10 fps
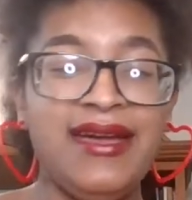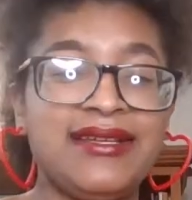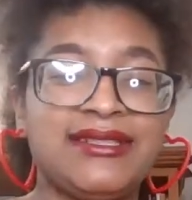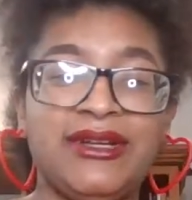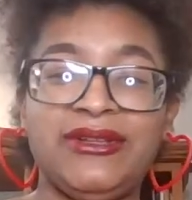
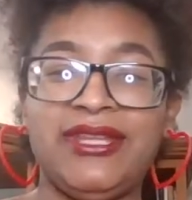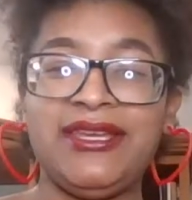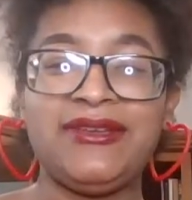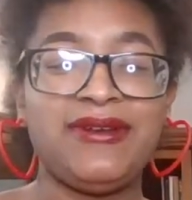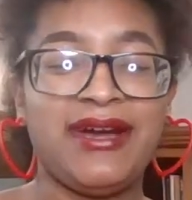So
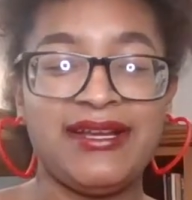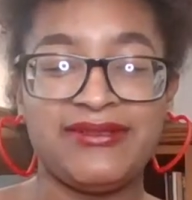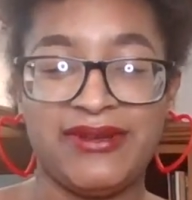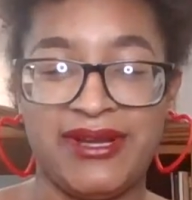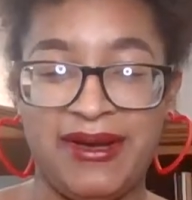thank you
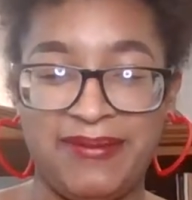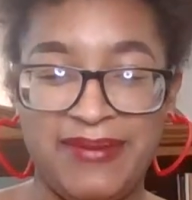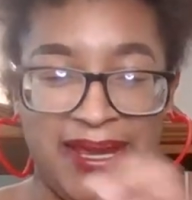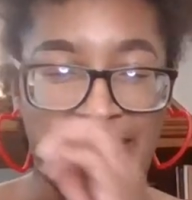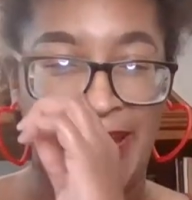guys for
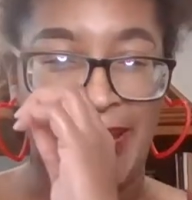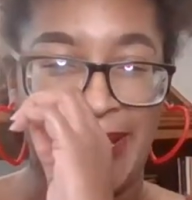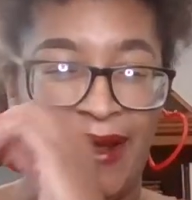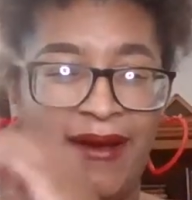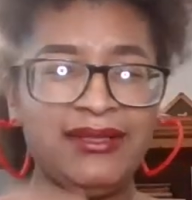coming
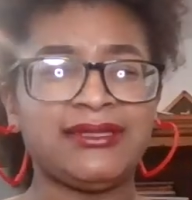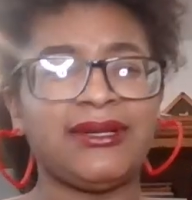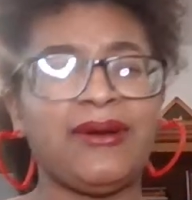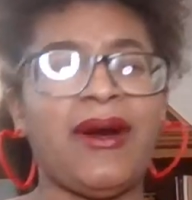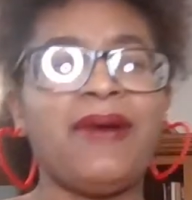in.
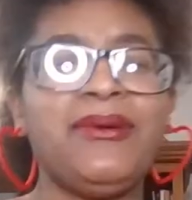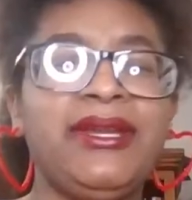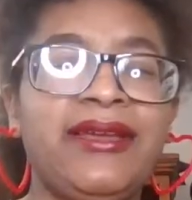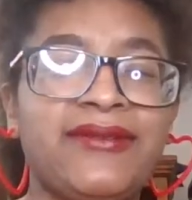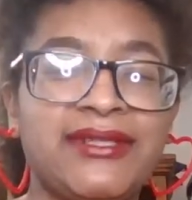Also, I want
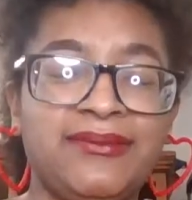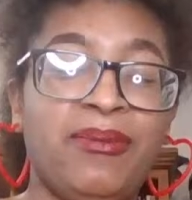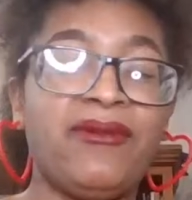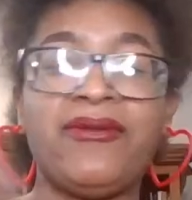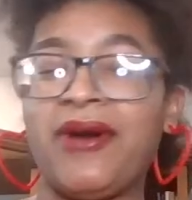to give a
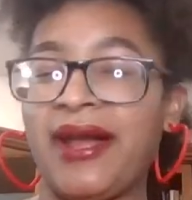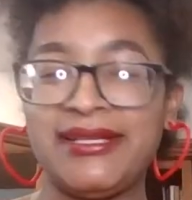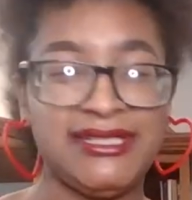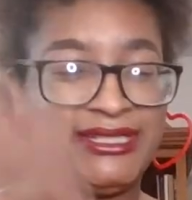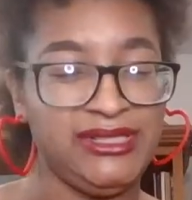before I
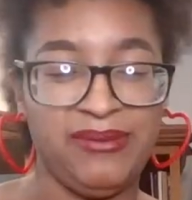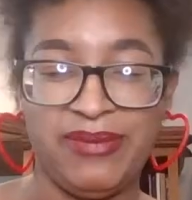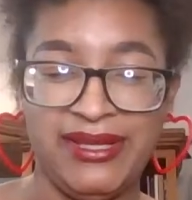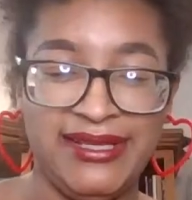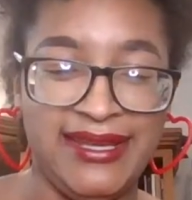just jump
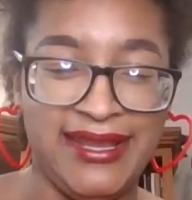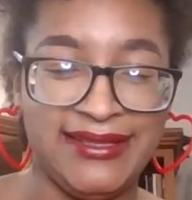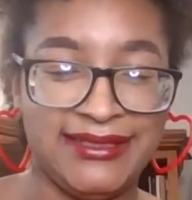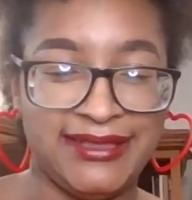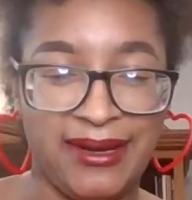in
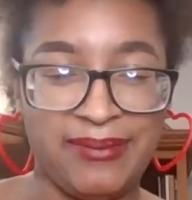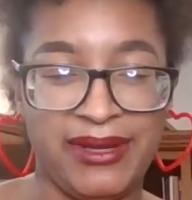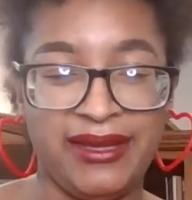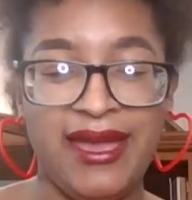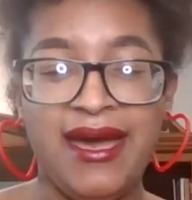the
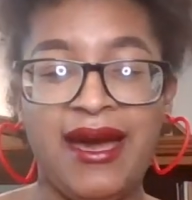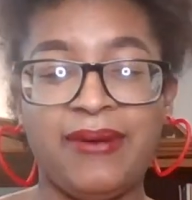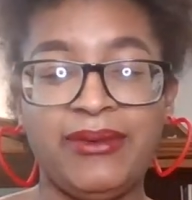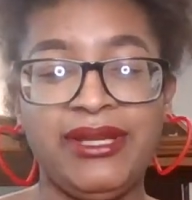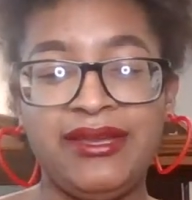topic, I
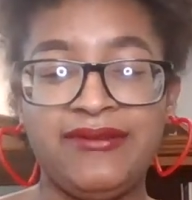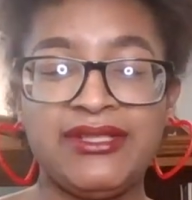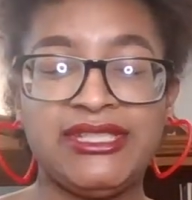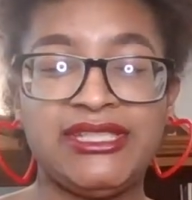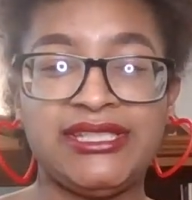want to give a
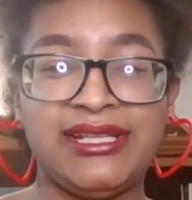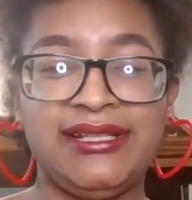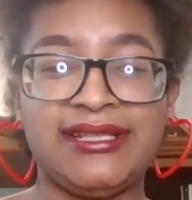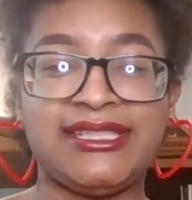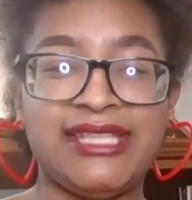
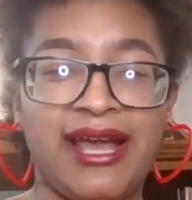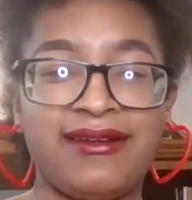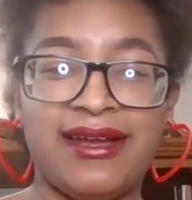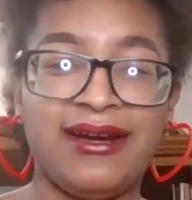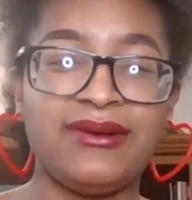
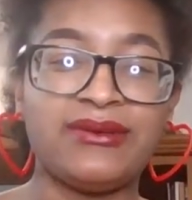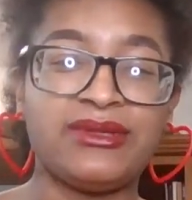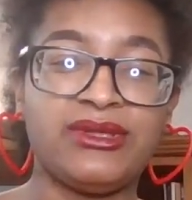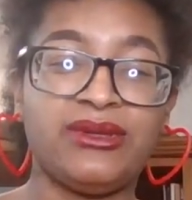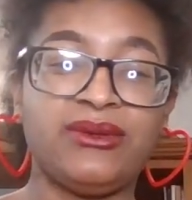shout out
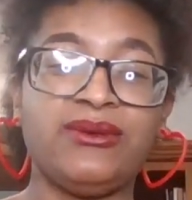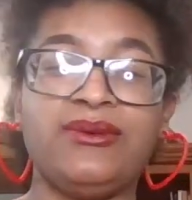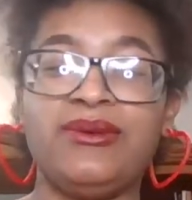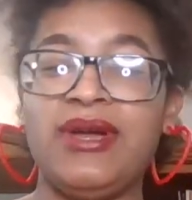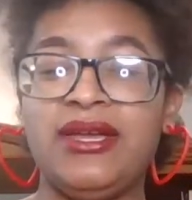
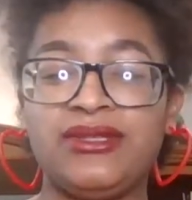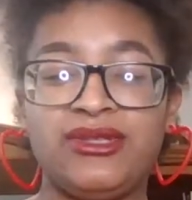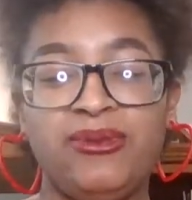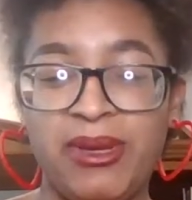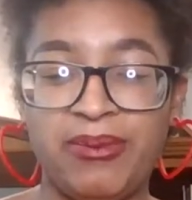to
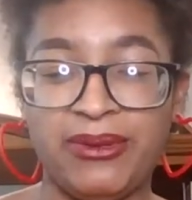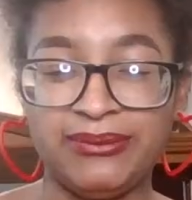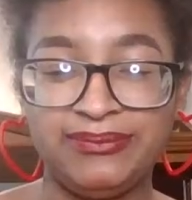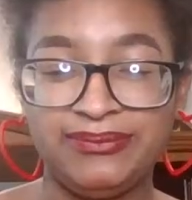two people.